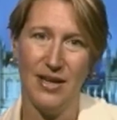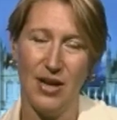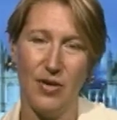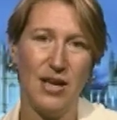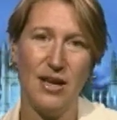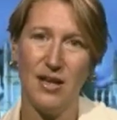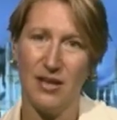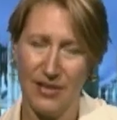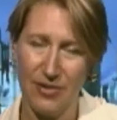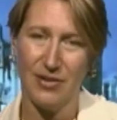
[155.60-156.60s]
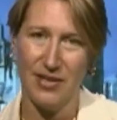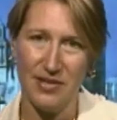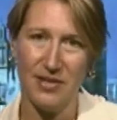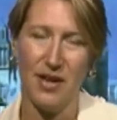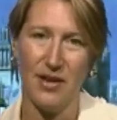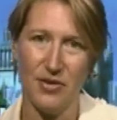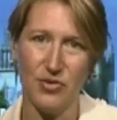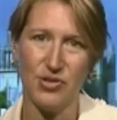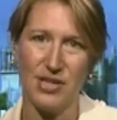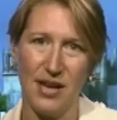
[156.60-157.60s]
you know, he clearly did not
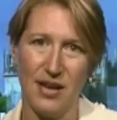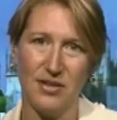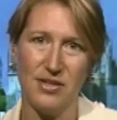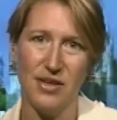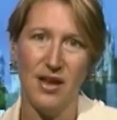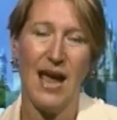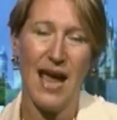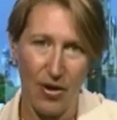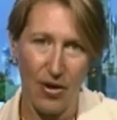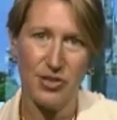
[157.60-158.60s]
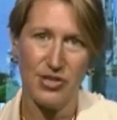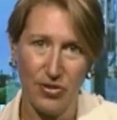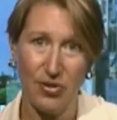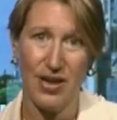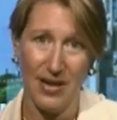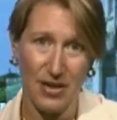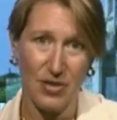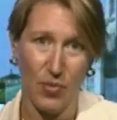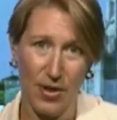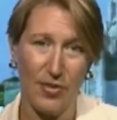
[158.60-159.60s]
understand how to
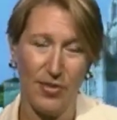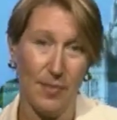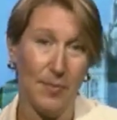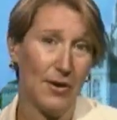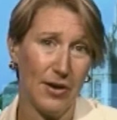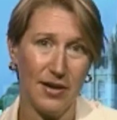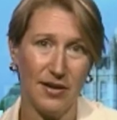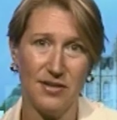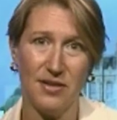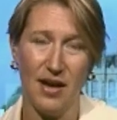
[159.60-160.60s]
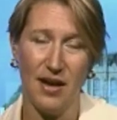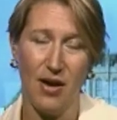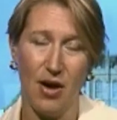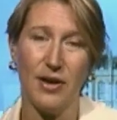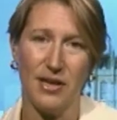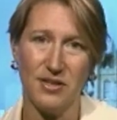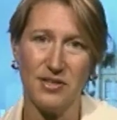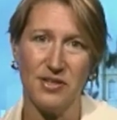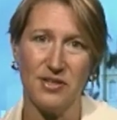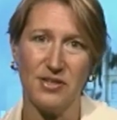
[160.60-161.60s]
connect with the American uh,
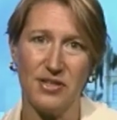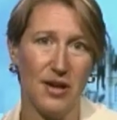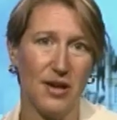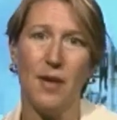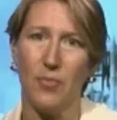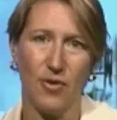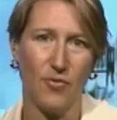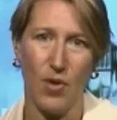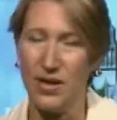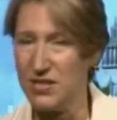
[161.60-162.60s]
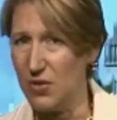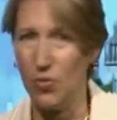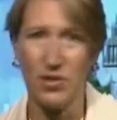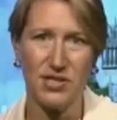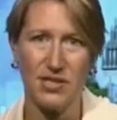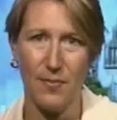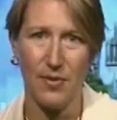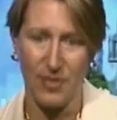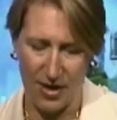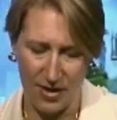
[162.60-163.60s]
audiences in a number of ways. He wasn't
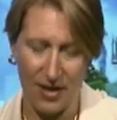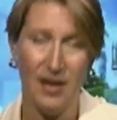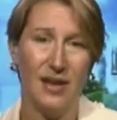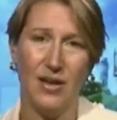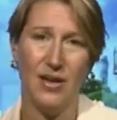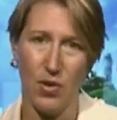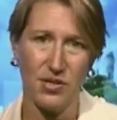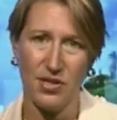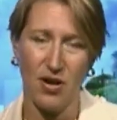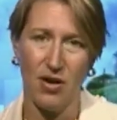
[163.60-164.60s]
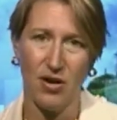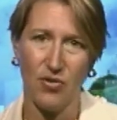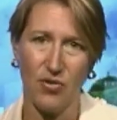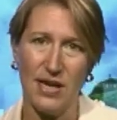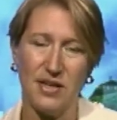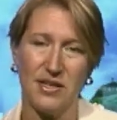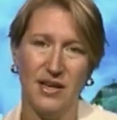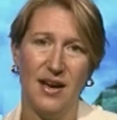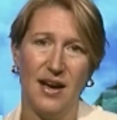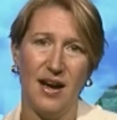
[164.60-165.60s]
empathetic, he wasn't concrete,
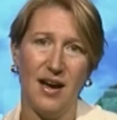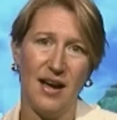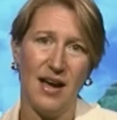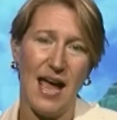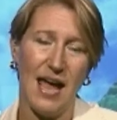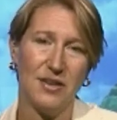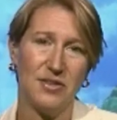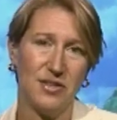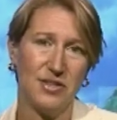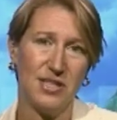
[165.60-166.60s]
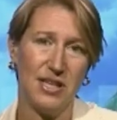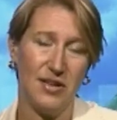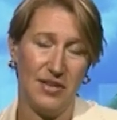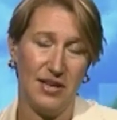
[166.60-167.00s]
uh, and the, C